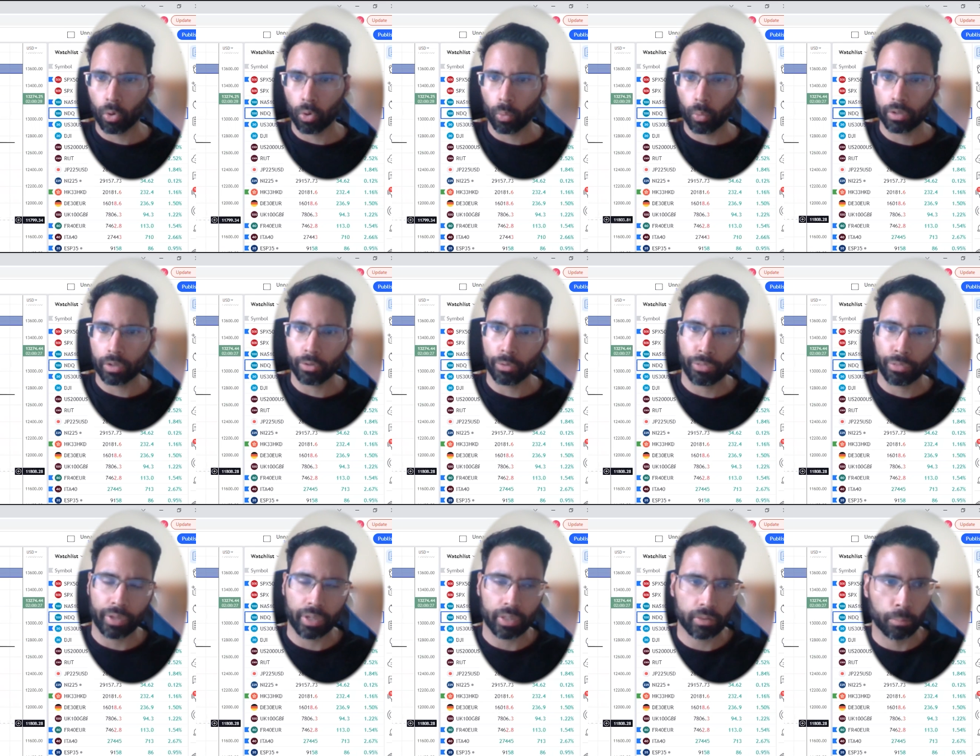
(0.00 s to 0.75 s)
where you
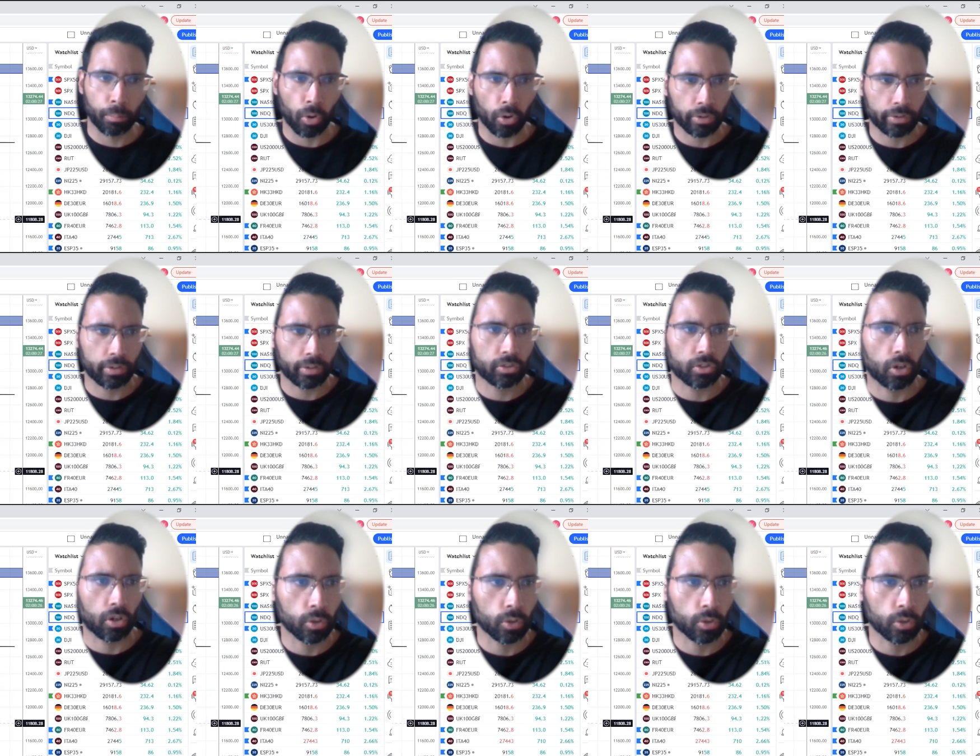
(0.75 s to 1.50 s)
think the markets
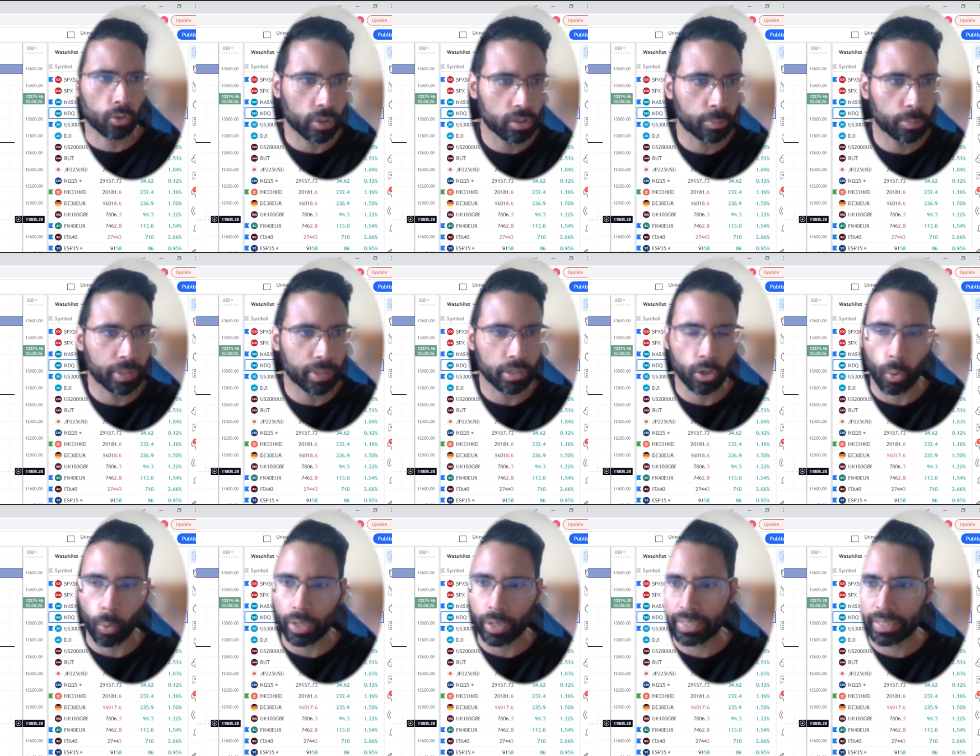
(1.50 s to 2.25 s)
are going to be
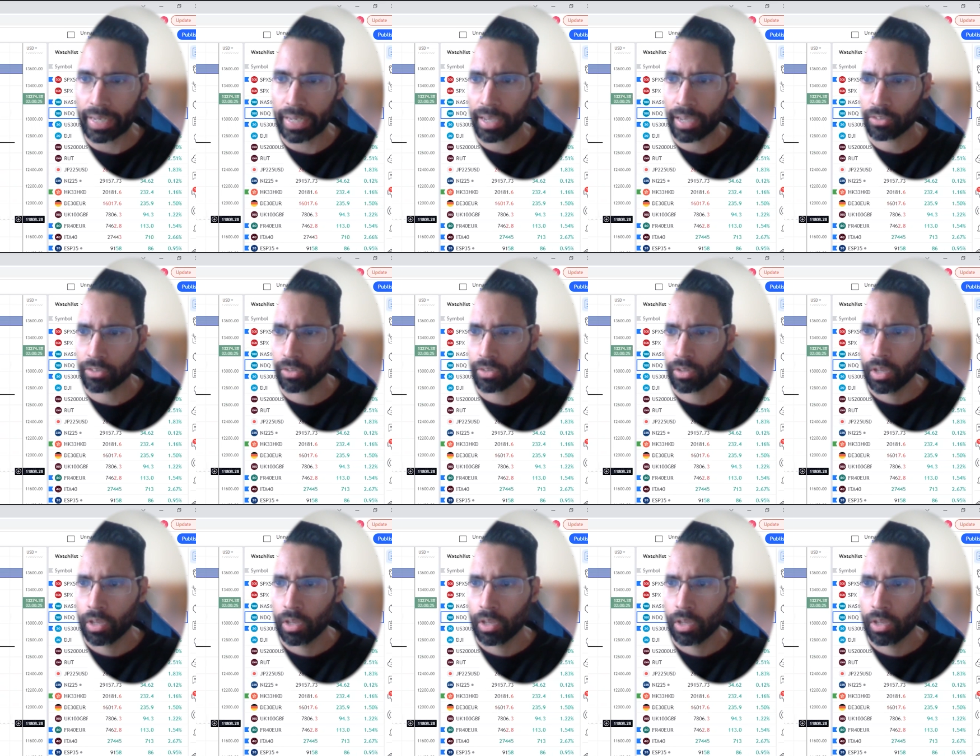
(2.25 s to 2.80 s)
going next.